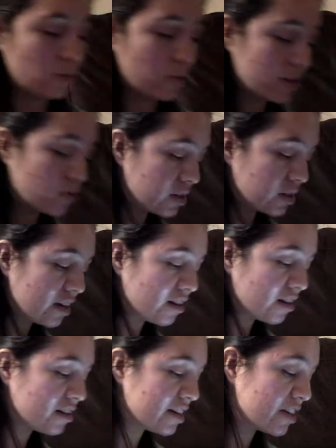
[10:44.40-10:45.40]
when you click
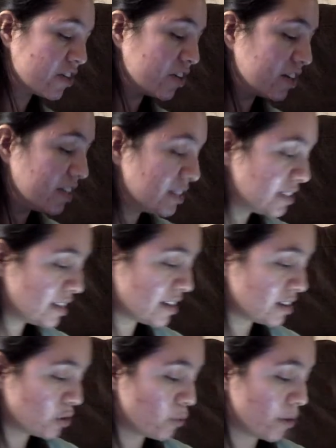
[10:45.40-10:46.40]
on it you're going to see
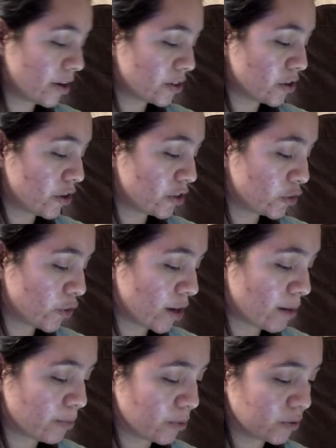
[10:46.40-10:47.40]
that the words are
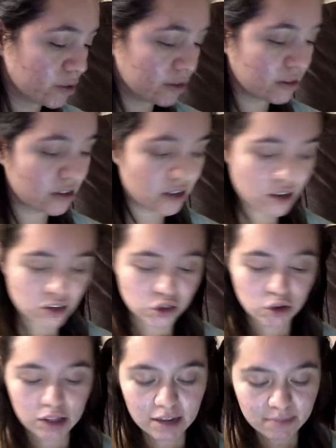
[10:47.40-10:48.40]
scrambled. So
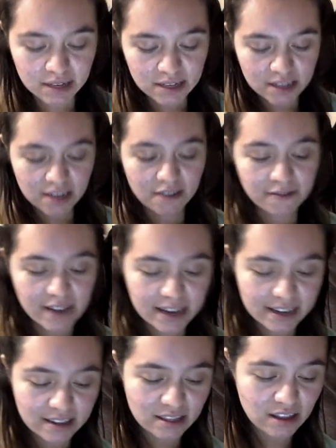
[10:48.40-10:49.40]
let me see if I
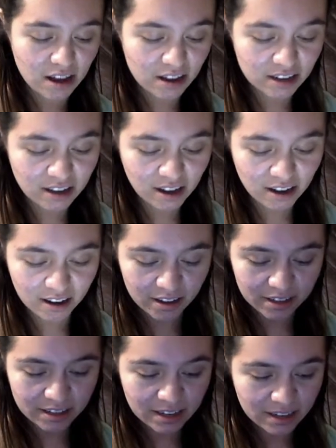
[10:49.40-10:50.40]
can log
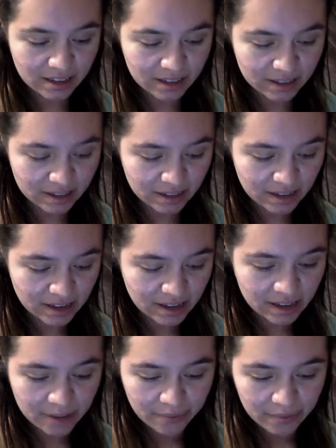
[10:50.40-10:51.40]
on
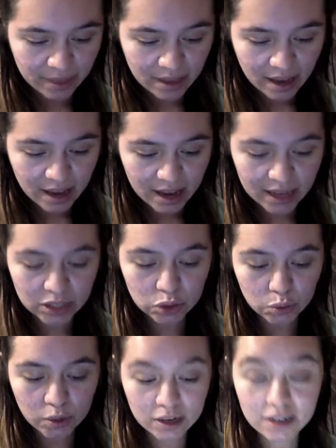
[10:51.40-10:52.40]
as
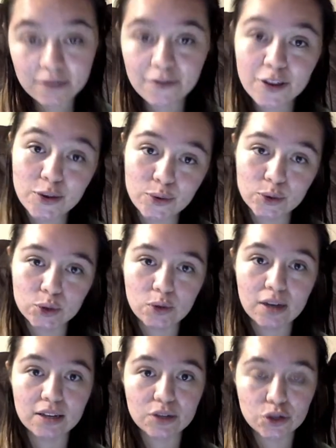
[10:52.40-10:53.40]
one of you so
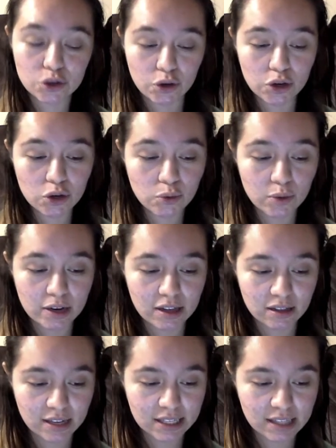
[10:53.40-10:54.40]
I can show you what it
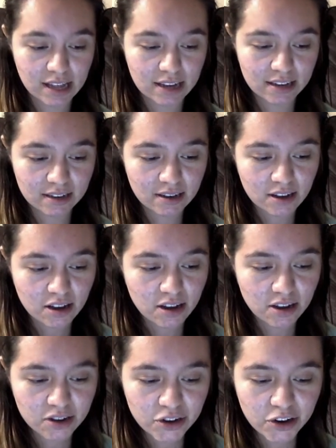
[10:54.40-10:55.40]
looks like
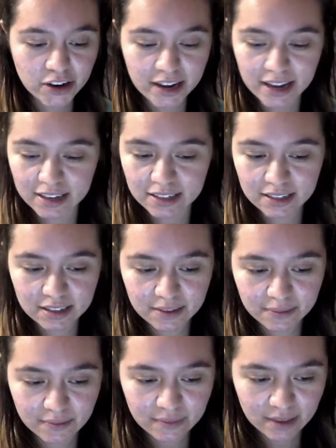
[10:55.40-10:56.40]
on your end.
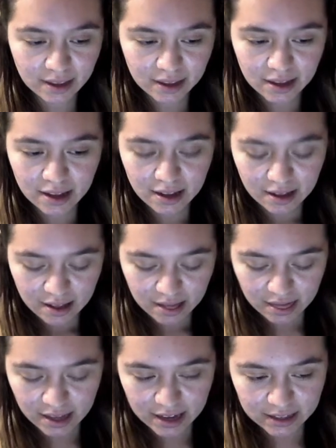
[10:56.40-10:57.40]

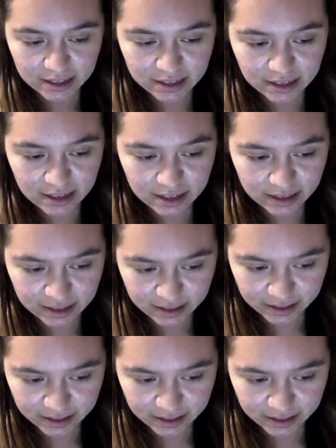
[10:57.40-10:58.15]
Let's see.